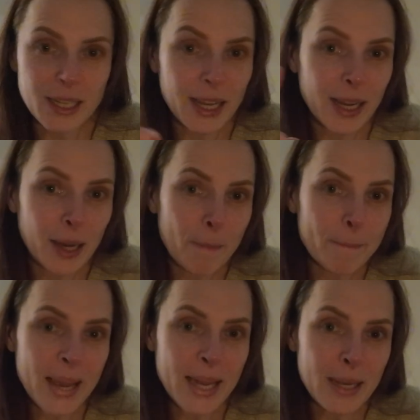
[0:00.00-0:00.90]
there are
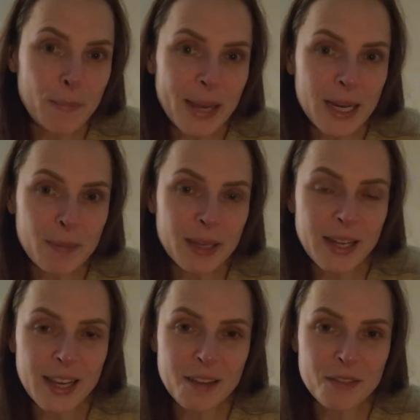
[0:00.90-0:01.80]
many, many
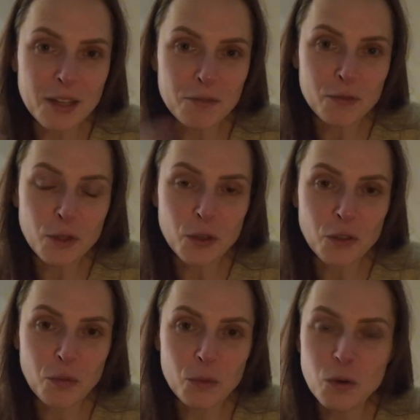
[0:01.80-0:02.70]
beliefs I've
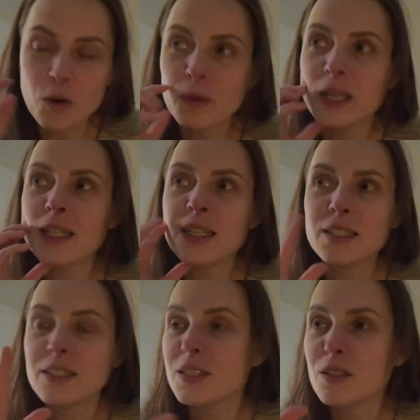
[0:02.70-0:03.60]
worked through already,
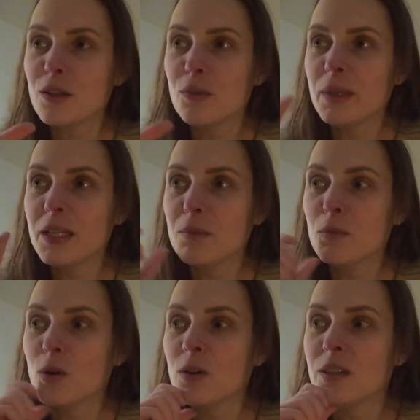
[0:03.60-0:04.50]
and there's so many
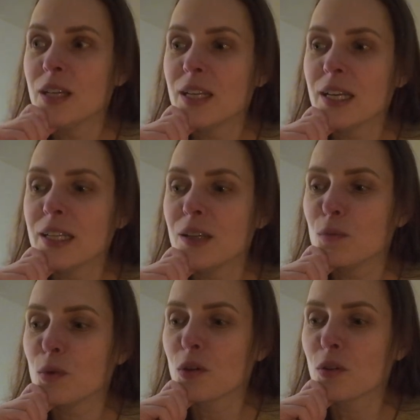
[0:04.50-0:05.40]
more that I
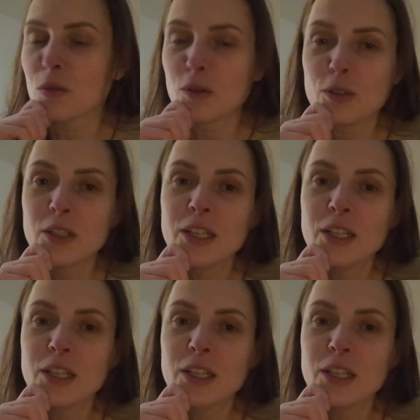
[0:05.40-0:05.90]
can work through.